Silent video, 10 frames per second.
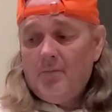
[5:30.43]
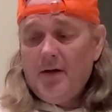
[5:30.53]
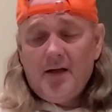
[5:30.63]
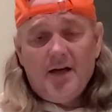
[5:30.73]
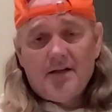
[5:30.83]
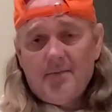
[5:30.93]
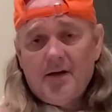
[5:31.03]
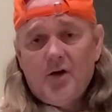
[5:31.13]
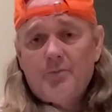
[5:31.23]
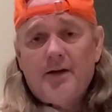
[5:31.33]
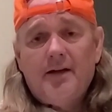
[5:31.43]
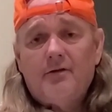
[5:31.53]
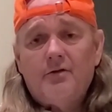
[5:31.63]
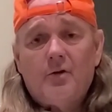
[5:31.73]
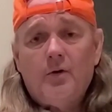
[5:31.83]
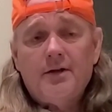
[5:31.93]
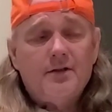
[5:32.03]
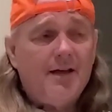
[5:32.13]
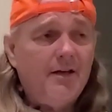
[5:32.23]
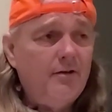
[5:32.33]
But yeah, I mean, I hope that answers your
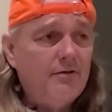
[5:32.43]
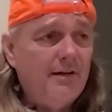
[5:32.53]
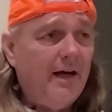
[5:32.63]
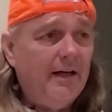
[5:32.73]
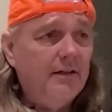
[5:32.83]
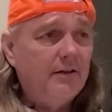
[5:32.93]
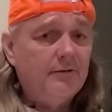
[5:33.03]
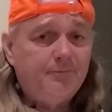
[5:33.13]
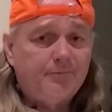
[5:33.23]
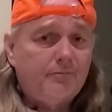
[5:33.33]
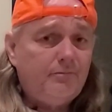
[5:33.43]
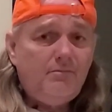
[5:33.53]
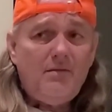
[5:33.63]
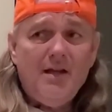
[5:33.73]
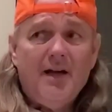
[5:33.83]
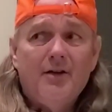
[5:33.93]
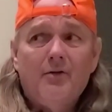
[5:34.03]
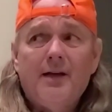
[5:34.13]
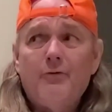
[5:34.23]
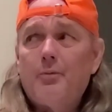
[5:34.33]
questions. I use nines. I
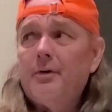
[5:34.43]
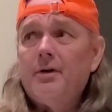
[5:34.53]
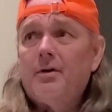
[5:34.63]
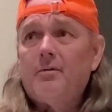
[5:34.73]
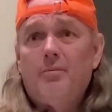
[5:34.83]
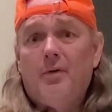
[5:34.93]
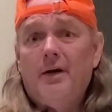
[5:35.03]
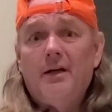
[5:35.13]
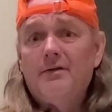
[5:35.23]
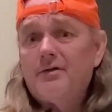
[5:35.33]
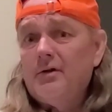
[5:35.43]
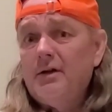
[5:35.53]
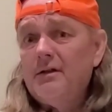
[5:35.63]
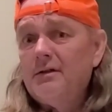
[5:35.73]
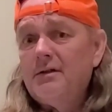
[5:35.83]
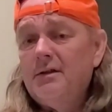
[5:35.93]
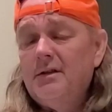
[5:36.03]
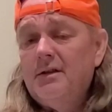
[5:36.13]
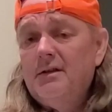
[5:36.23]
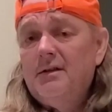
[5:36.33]
don't have a particular brand of strings,
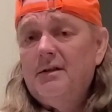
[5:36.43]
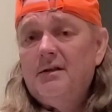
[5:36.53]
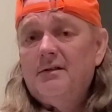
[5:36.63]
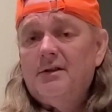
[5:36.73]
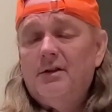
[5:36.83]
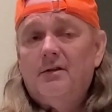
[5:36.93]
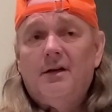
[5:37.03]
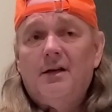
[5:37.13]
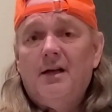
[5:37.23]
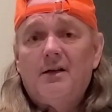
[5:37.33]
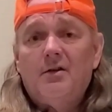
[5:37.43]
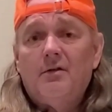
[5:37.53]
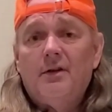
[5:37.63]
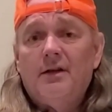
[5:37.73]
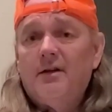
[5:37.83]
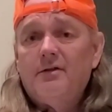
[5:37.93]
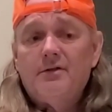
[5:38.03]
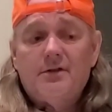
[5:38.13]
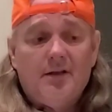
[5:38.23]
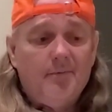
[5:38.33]
I like over the
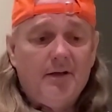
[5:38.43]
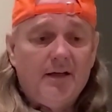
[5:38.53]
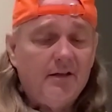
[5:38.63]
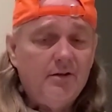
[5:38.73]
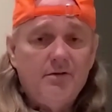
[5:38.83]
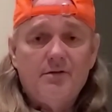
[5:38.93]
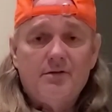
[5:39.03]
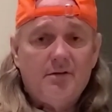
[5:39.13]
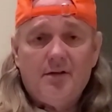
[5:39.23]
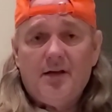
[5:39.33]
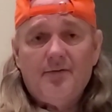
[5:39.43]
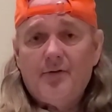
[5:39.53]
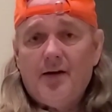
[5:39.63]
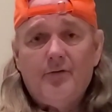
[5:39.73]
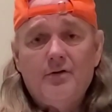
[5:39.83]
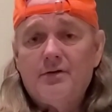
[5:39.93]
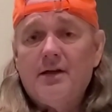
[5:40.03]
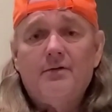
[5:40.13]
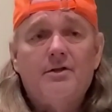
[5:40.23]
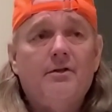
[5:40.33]
others. I mean, I've used
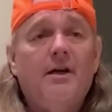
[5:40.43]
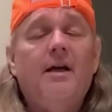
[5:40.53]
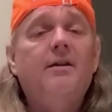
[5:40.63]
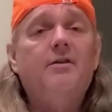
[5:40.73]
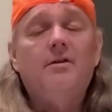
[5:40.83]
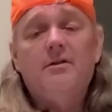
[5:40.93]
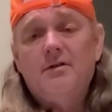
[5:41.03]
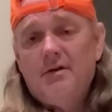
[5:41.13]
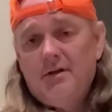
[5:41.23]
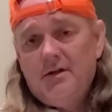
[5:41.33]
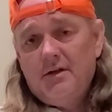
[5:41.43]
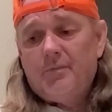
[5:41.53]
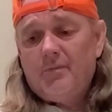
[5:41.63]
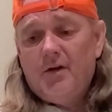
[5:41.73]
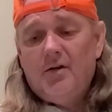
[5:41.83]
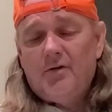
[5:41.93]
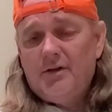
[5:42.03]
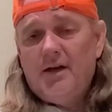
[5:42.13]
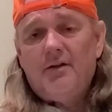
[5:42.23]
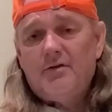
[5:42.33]
every string out there.
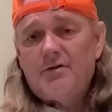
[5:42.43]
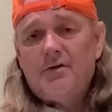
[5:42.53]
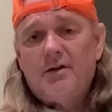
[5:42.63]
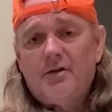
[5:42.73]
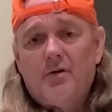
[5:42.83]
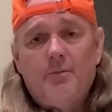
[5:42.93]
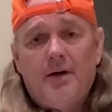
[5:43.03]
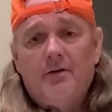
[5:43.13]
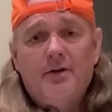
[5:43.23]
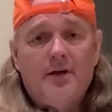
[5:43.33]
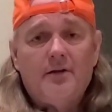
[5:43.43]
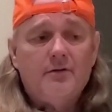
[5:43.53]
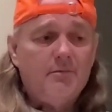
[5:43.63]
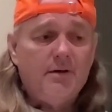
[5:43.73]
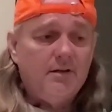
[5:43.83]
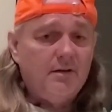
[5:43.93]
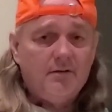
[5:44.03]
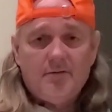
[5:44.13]
Yeah, there's strings that are better than others, but